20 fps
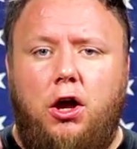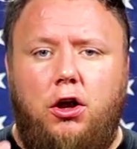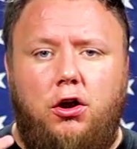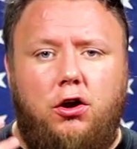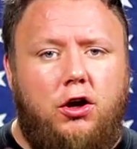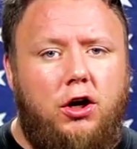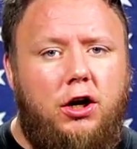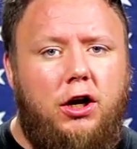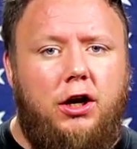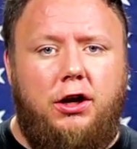
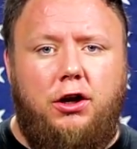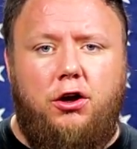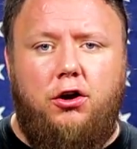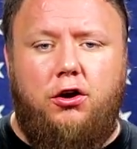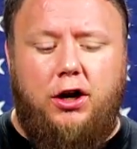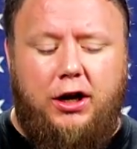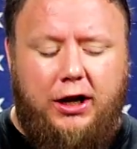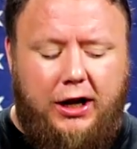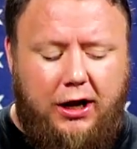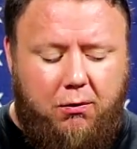You're gonna,
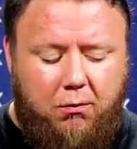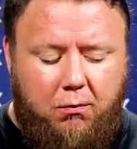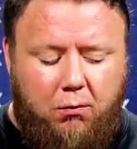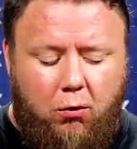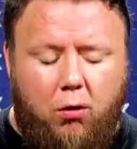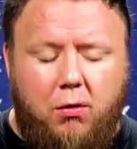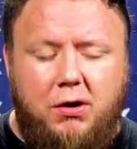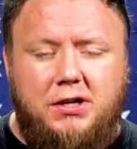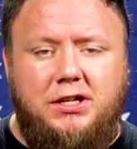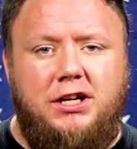you're gonna get
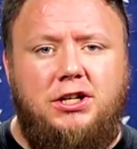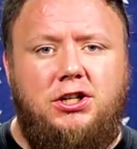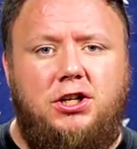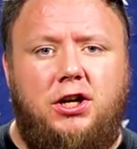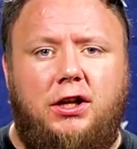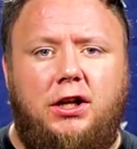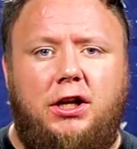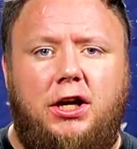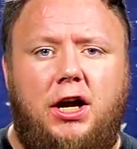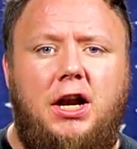more
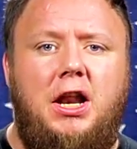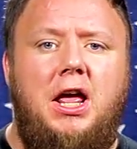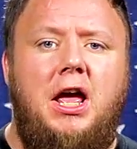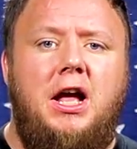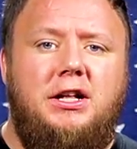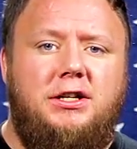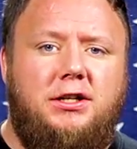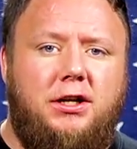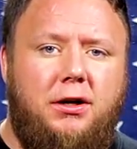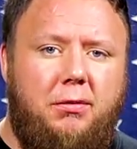retention on the gun.
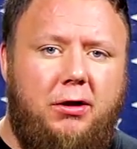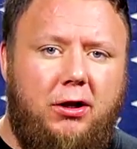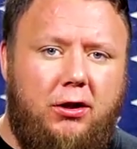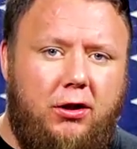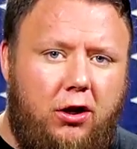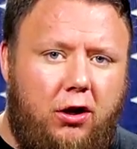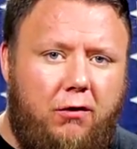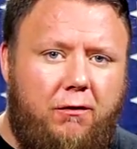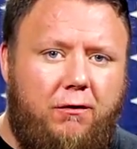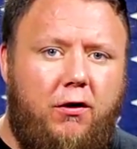It's gonna be a
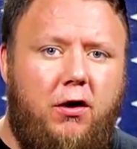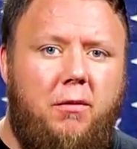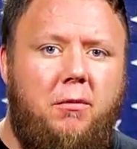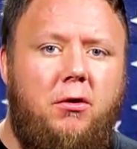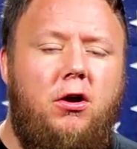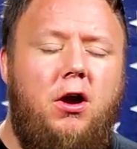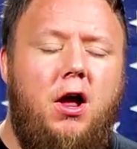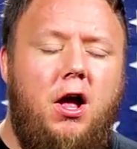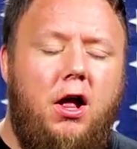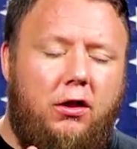little
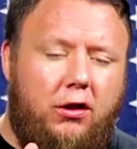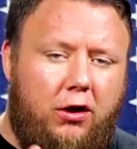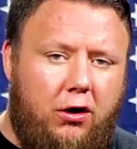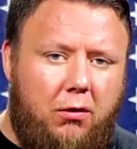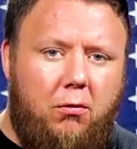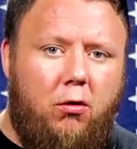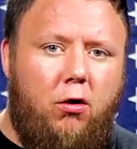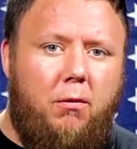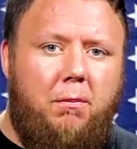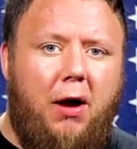firmer, a
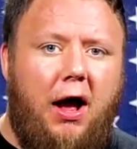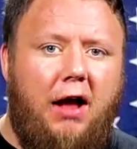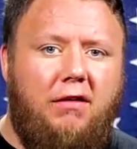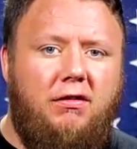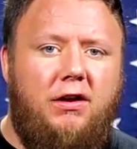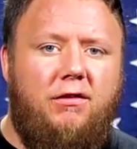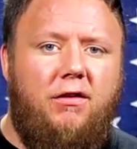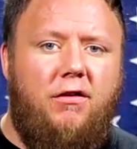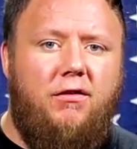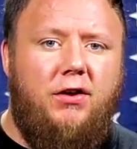little more
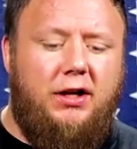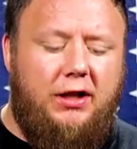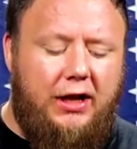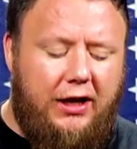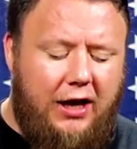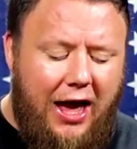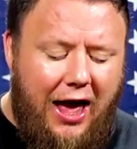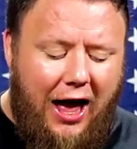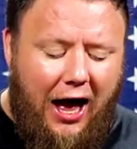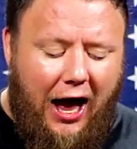positive of a
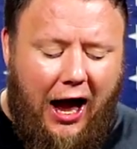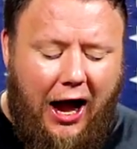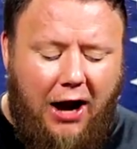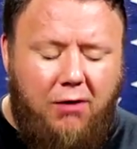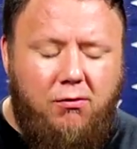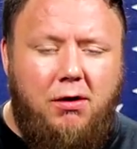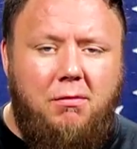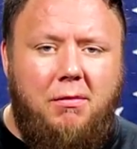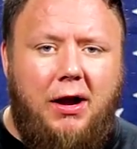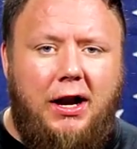click. I
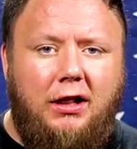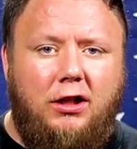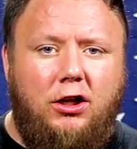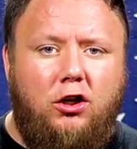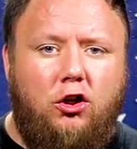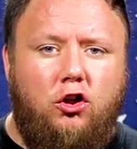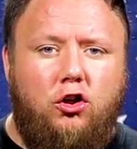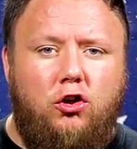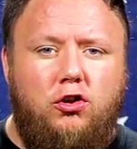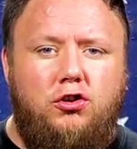run mine a
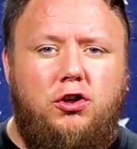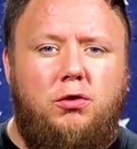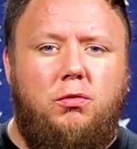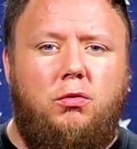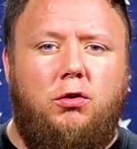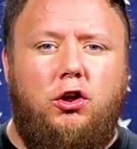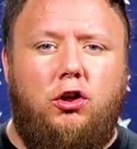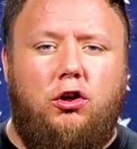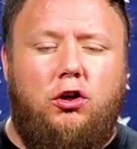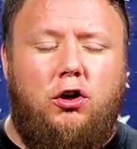little loose. You,
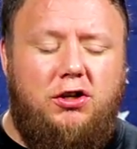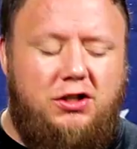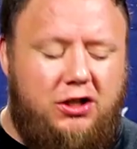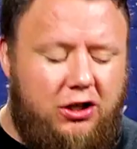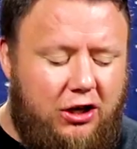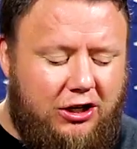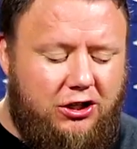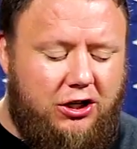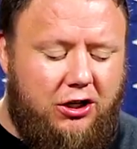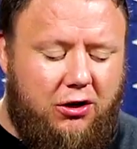will notice
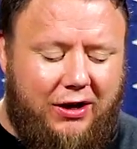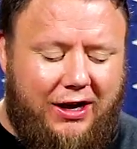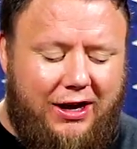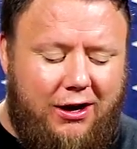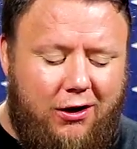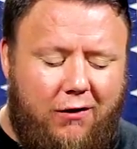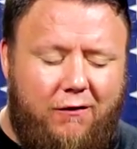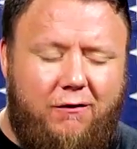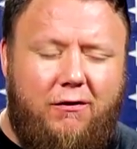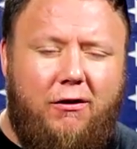that you actually don't
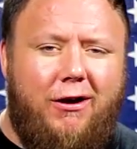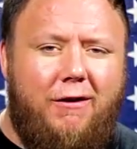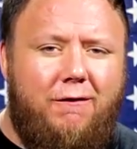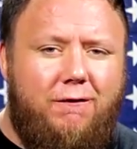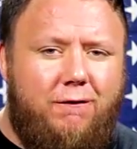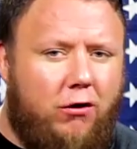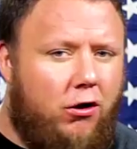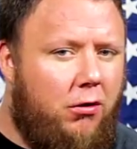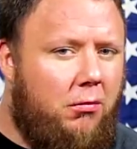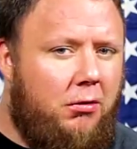hear a very
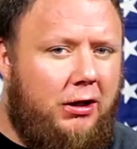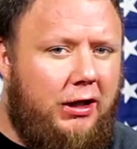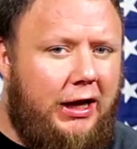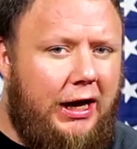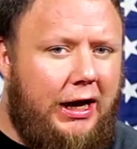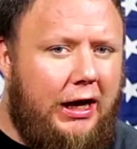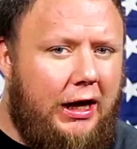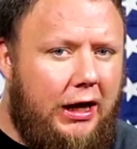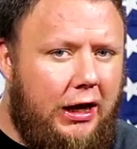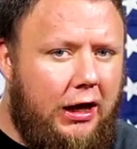firm
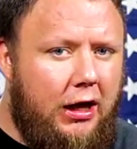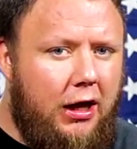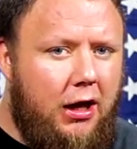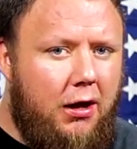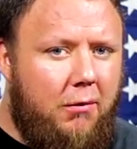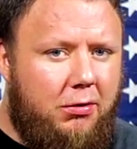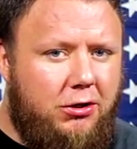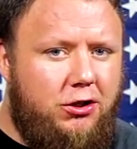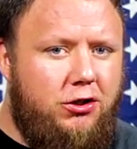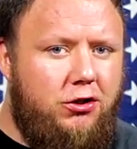click
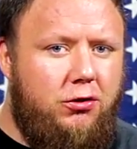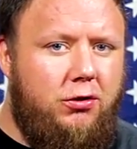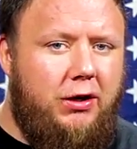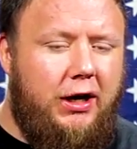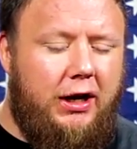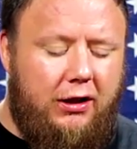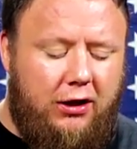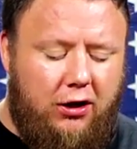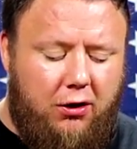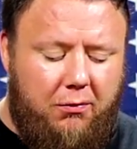but you do
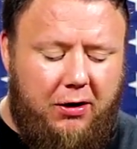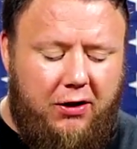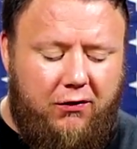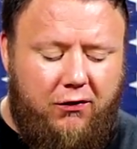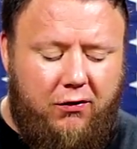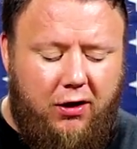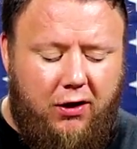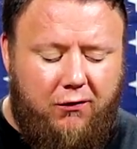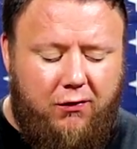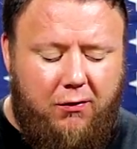get a little bit
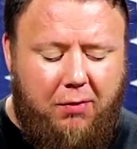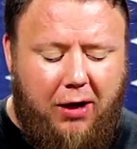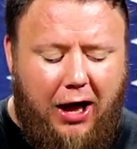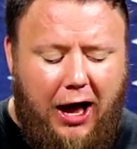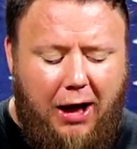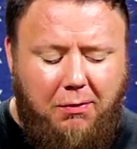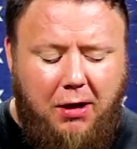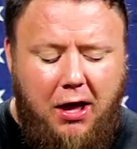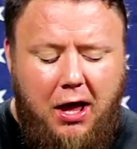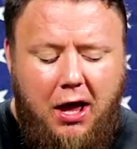of a, of a
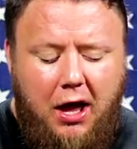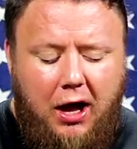pop.